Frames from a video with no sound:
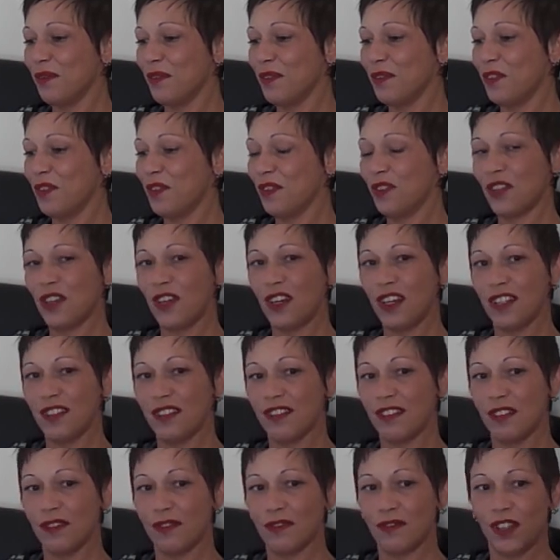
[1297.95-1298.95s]
your
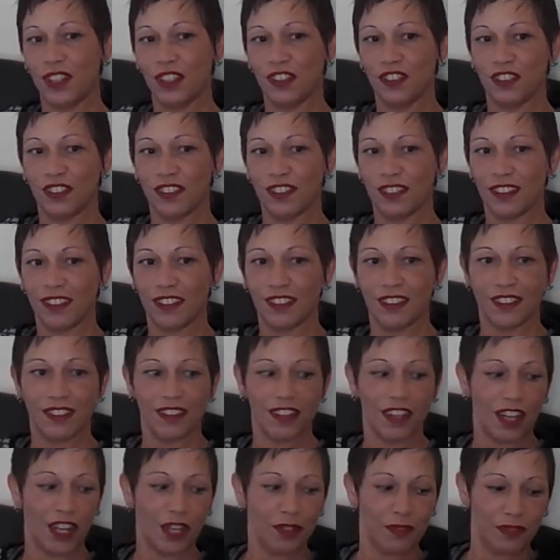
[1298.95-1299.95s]
guys' little ventures, and
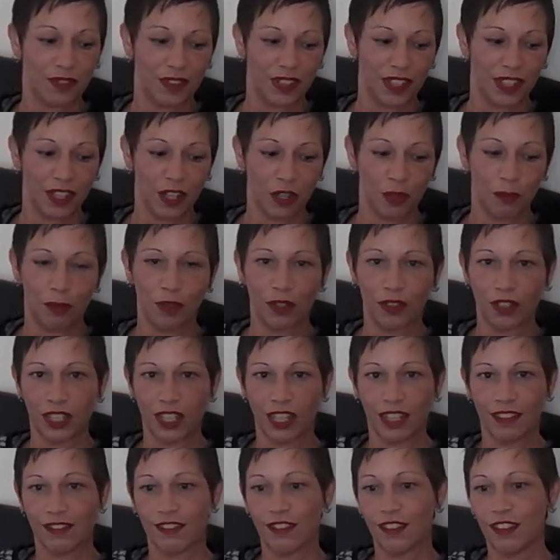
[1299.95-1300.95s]
hopefully I'll blog
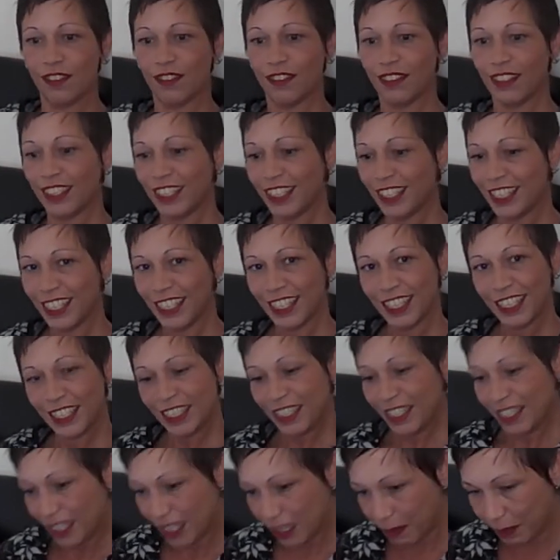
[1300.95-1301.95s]
again soon.
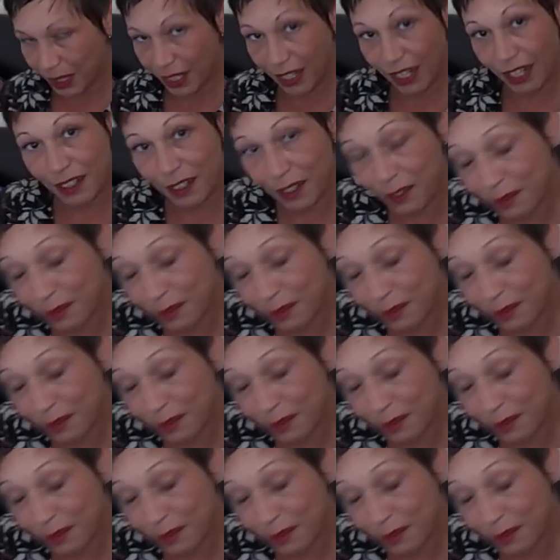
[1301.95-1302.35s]
Speak later.